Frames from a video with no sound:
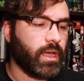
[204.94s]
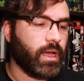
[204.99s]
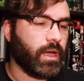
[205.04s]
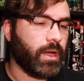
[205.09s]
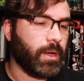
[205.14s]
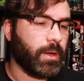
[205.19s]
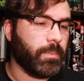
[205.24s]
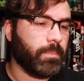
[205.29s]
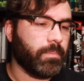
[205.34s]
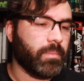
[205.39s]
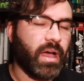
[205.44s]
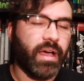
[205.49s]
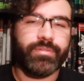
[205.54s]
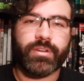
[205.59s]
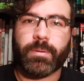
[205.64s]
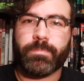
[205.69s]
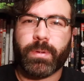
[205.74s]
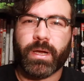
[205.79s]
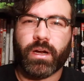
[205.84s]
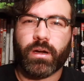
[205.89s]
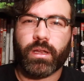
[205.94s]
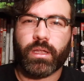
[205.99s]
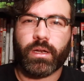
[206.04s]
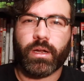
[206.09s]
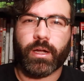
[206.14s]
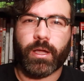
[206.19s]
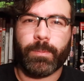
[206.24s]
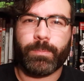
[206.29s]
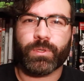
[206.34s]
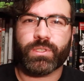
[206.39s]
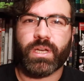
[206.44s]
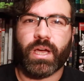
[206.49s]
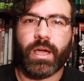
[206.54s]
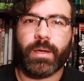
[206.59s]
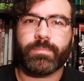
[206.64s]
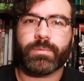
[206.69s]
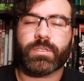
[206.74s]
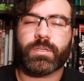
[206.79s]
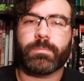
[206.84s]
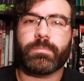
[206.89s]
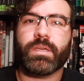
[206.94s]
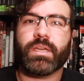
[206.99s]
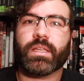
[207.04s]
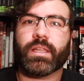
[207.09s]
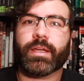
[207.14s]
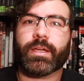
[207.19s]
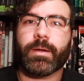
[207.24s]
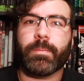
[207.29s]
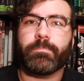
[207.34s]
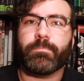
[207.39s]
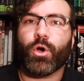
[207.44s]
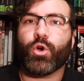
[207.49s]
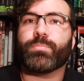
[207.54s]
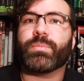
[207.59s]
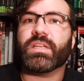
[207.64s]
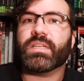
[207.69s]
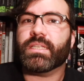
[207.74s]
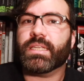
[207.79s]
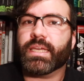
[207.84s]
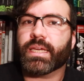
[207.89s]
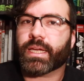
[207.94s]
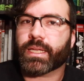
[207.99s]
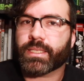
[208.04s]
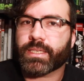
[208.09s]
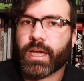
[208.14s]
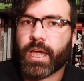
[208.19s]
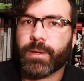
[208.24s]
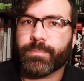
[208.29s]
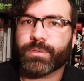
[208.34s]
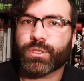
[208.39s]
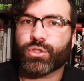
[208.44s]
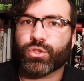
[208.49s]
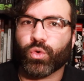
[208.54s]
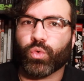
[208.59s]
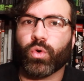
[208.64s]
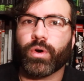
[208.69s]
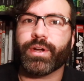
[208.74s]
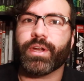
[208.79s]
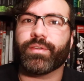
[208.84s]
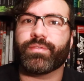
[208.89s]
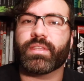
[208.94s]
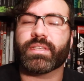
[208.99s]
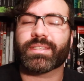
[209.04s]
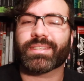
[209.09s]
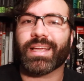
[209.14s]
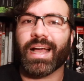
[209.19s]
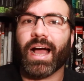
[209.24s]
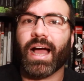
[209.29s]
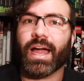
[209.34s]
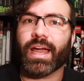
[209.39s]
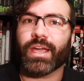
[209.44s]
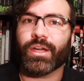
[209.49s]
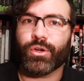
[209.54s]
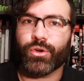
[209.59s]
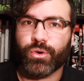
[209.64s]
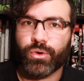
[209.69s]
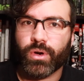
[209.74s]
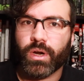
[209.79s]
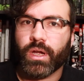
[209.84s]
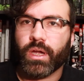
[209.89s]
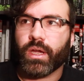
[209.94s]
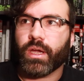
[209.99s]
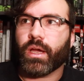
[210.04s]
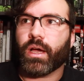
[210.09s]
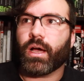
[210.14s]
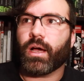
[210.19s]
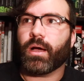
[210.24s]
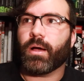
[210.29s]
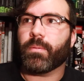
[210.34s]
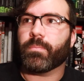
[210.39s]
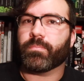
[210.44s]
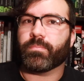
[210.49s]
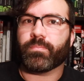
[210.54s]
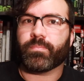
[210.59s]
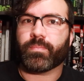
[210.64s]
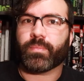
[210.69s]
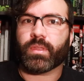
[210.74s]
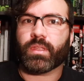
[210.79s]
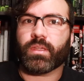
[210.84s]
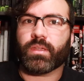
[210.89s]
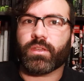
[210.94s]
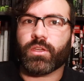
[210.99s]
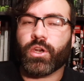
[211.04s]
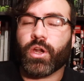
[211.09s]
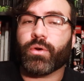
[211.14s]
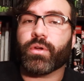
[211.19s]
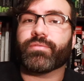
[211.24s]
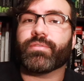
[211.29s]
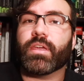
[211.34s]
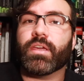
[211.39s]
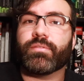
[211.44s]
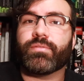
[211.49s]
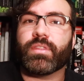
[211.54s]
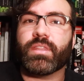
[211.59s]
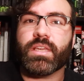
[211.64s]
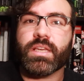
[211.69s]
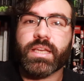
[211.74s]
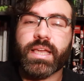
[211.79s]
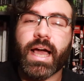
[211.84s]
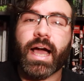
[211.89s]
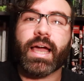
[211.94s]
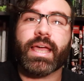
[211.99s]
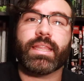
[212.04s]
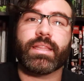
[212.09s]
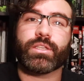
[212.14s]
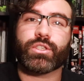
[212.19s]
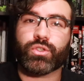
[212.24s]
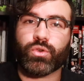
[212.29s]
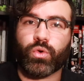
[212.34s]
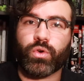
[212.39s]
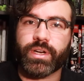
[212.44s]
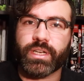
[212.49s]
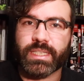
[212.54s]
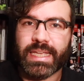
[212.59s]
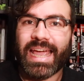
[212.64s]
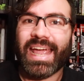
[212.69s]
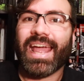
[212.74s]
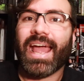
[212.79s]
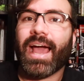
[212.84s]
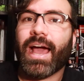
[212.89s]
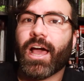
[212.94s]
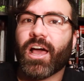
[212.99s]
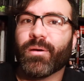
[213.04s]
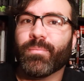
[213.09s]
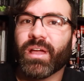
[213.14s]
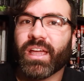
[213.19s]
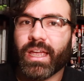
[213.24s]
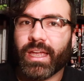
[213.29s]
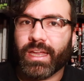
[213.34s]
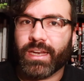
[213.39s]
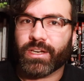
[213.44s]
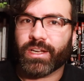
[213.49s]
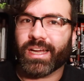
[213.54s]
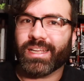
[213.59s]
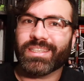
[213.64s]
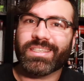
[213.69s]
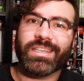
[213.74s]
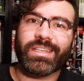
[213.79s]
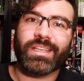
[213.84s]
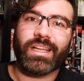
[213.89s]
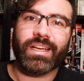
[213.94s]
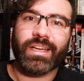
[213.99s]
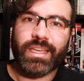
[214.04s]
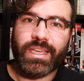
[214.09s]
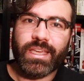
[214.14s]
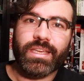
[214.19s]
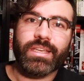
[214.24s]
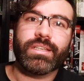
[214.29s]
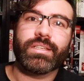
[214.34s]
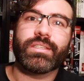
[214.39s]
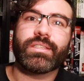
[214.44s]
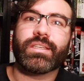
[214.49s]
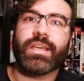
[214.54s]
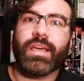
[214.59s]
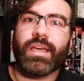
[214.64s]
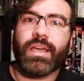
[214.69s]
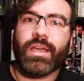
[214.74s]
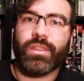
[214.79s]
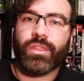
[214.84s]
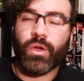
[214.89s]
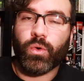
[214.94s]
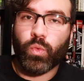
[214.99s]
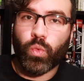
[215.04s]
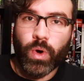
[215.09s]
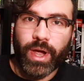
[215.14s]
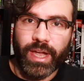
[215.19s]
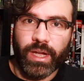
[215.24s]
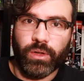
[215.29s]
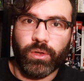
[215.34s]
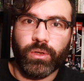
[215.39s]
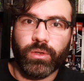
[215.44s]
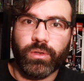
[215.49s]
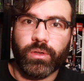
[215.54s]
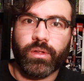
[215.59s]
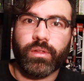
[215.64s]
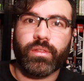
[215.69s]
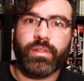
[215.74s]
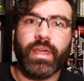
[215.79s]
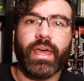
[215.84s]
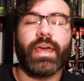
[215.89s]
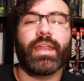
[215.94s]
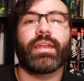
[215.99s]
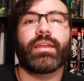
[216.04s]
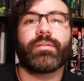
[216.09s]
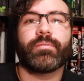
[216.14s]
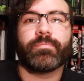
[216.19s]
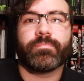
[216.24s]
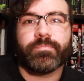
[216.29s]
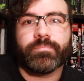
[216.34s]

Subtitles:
I've compared it a couple times to being like a Moby Dick type story of this guy who, you know, if the guy in the story is Ahab and Godzilla is the whale, then